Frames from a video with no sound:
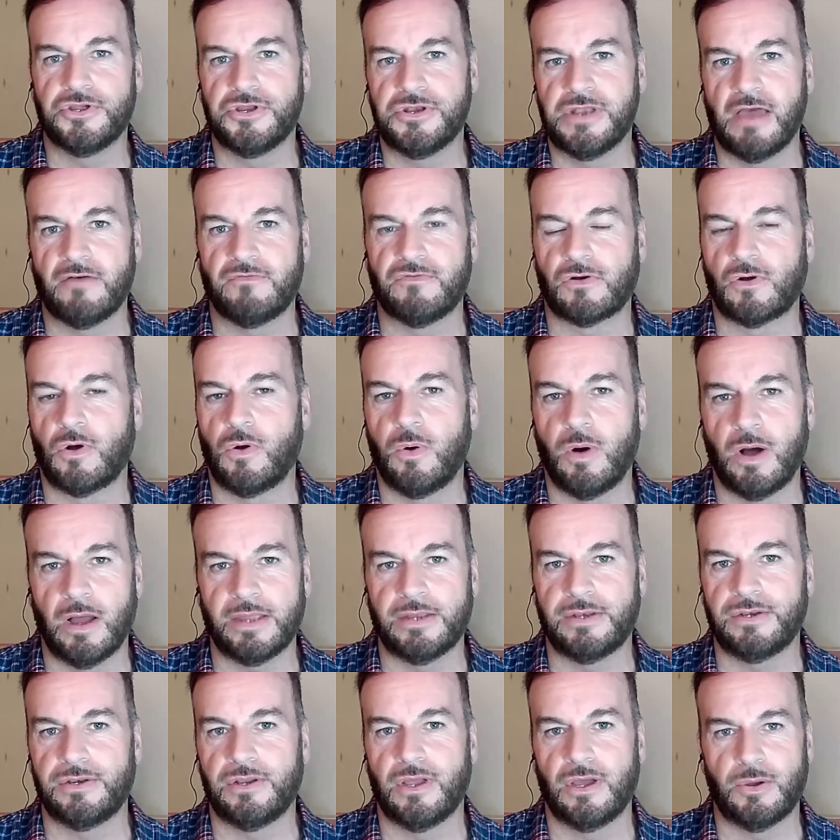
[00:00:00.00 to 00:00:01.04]
You never
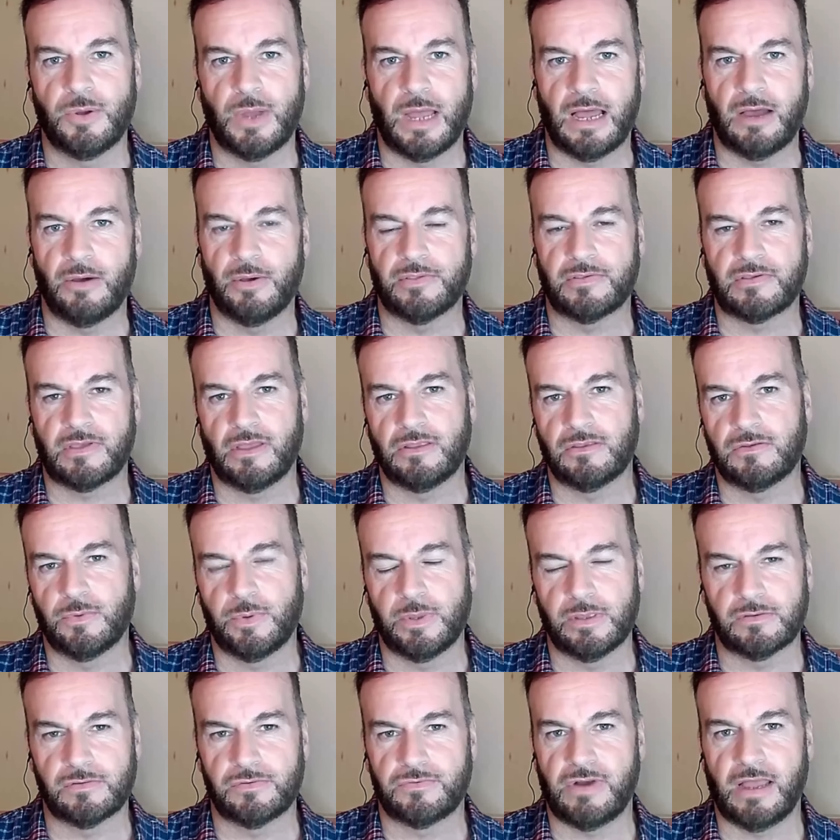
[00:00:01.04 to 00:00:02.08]
quite know how it's going to
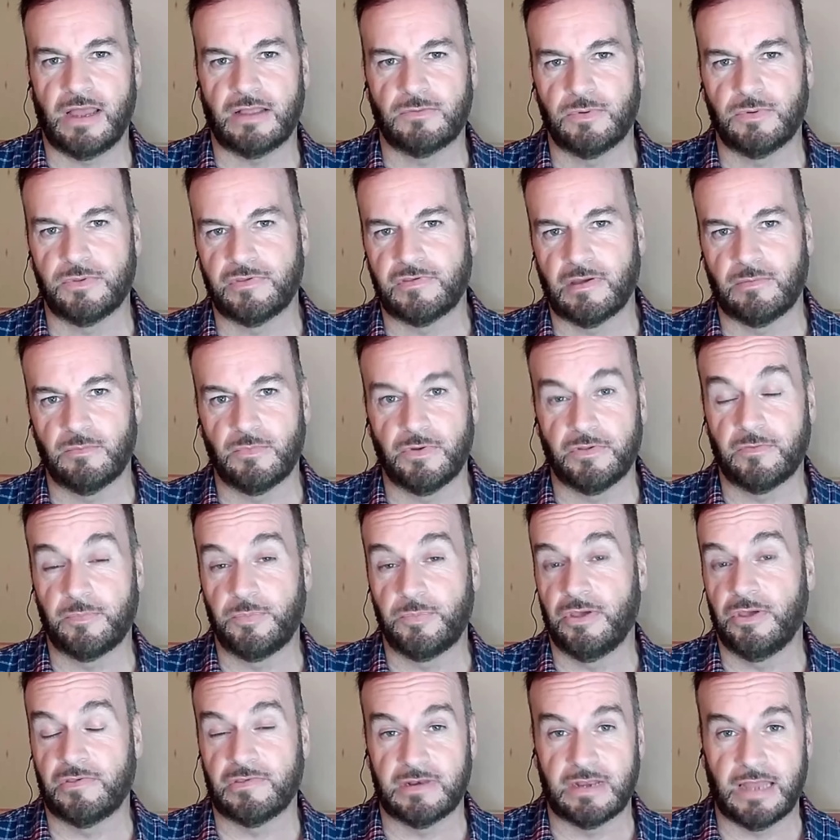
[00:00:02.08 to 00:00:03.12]
interact with someone's
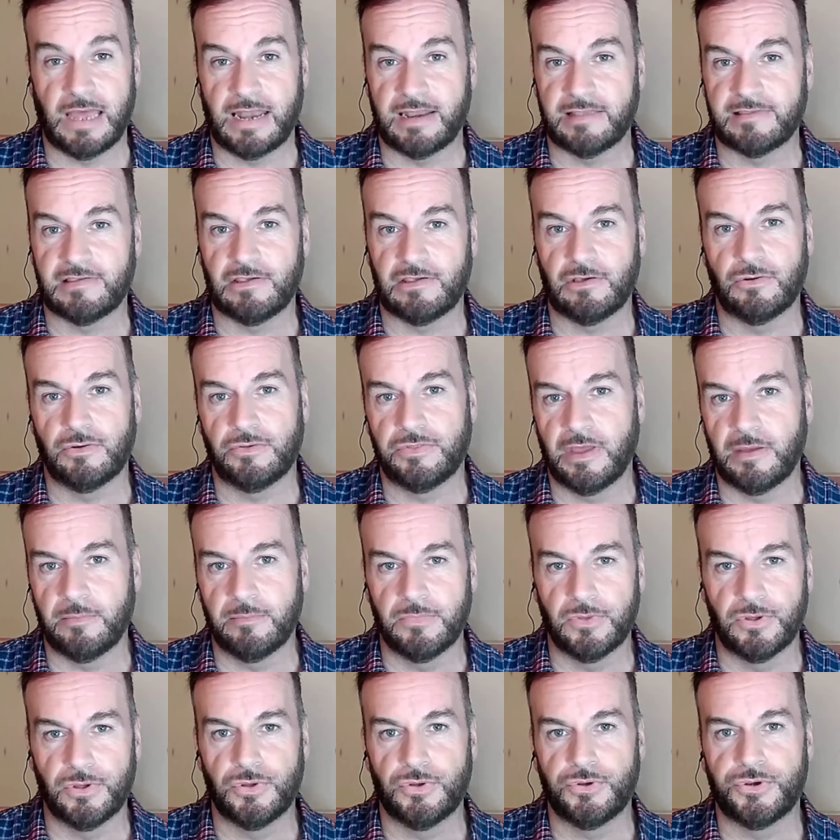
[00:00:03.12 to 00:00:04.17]
personality or their
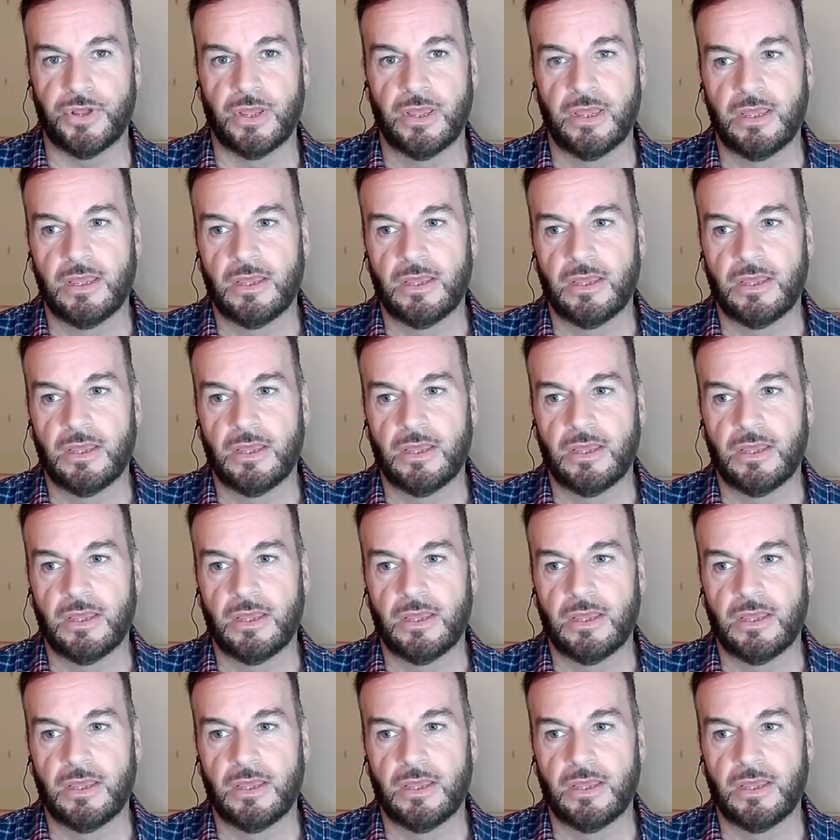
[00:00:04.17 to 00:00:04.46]
mood.